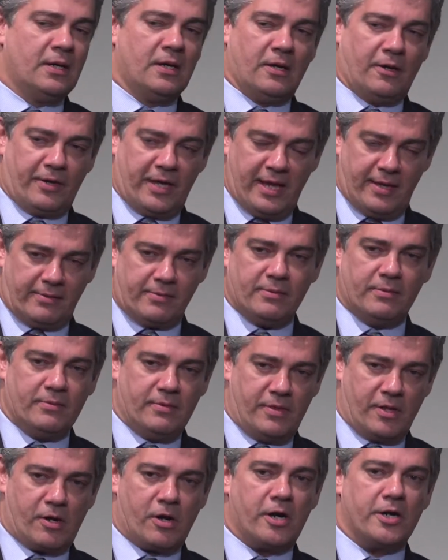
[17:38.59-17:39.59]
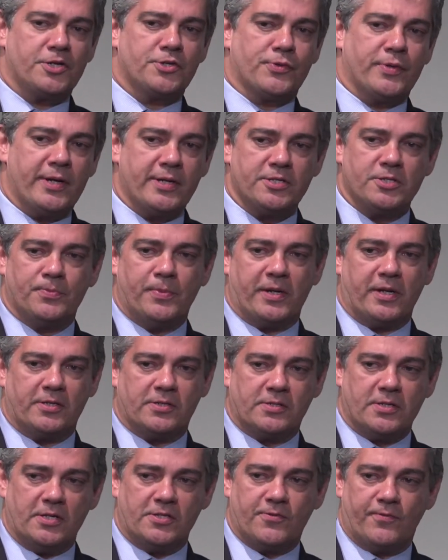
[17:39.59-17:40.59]
Okay, there are trends, but
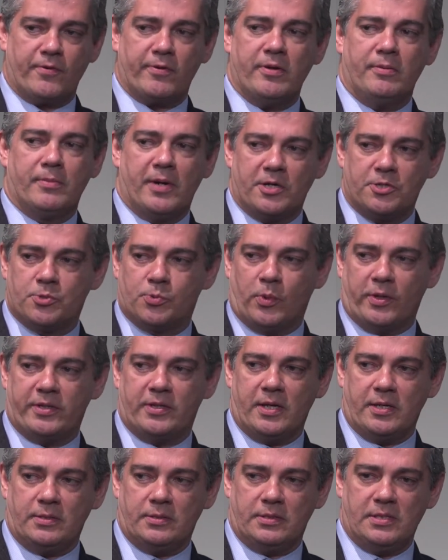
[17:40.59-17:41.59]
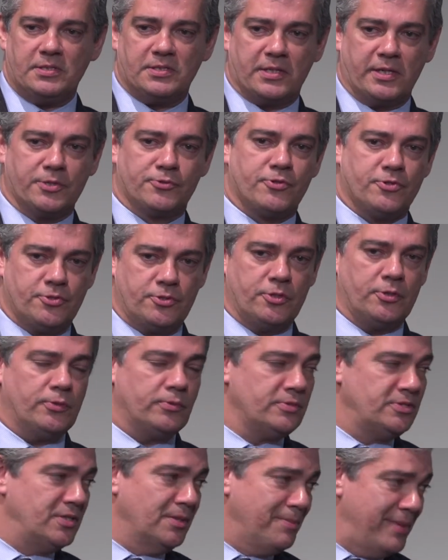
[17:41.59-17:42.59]
it's very much what these countries do
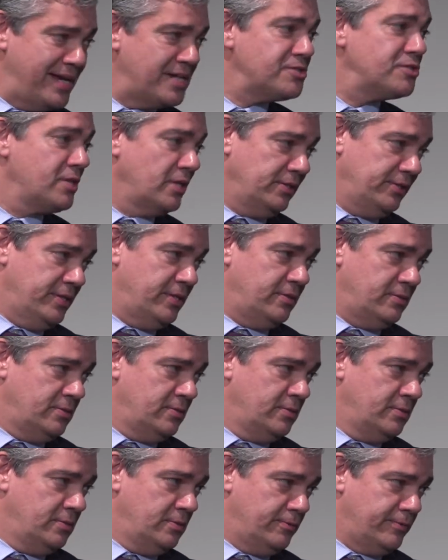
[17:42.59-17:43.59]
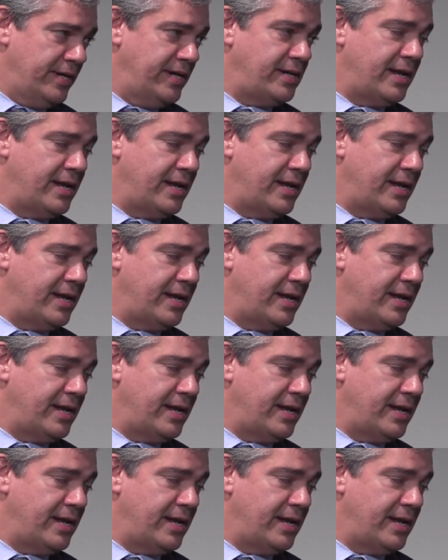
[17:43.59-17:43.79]
domestically, right?